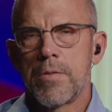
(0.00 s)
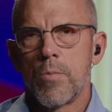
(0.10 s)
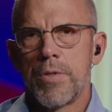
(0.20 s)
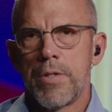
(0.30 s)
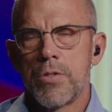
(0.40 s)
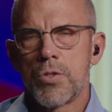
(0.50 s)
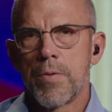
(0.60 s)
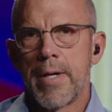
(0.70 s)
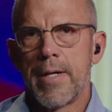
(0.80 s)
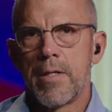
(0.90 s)
with this
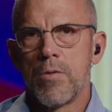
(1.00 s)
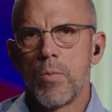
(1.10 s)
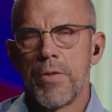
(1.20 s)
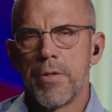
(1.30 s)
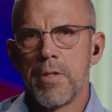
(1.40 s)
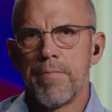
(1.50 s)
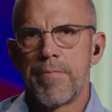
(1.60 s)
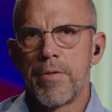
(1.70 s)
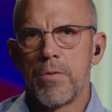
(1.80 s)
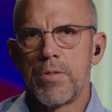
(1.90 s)
trial and with the
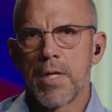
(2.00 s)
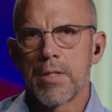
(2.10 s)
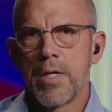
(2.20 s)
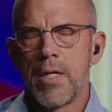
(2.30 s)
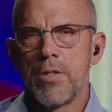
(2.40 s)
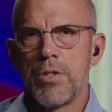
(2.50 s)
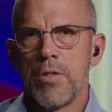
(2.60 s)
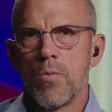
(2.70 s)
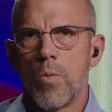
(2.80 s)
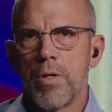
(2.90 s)
LimFlow
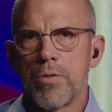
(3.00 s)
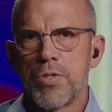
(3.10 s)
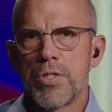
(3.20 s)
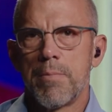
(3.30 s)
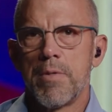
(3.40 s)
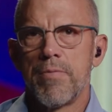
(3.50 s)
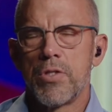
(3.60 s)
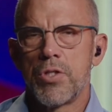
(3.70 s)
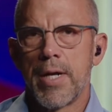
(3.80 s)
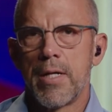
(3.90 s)
technology, what are some of
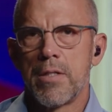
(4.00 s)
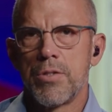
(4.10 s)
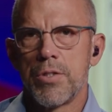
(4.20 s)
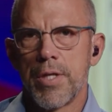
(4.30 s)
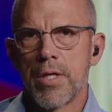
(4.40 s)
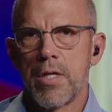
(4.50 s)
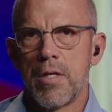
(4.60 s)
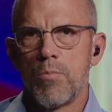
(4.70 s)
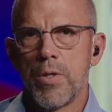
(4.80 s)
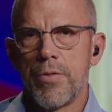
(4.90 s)
the challenges that
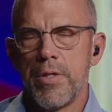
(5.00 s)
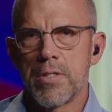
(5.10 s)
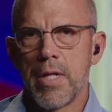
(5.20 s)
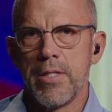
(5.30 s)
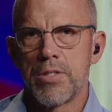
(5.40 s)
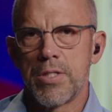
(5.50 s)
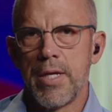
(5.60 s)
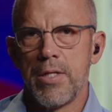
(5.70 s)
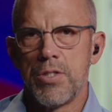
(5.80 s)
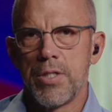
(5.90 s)
come with these
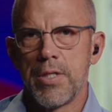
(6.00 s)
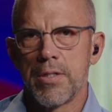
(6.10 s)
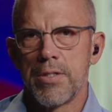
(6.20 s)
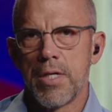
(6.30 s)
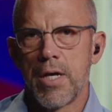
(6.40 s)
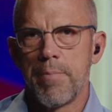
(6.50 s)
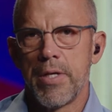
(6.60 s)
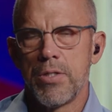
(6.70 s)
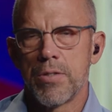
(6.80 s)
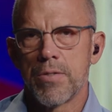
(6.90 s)
late-stage CLTI
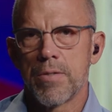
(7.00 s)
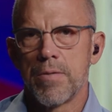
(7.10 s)
patients?